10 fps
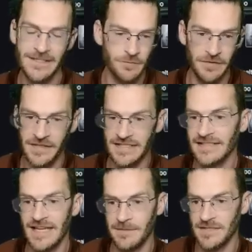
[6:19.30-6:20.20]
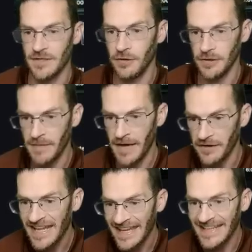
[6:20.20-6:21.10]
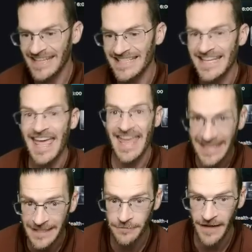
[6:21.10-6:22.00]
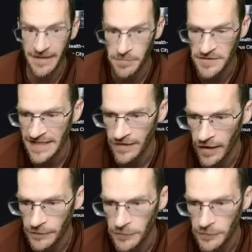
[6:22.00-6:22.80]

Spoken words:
what this game is all about. It is 85% off.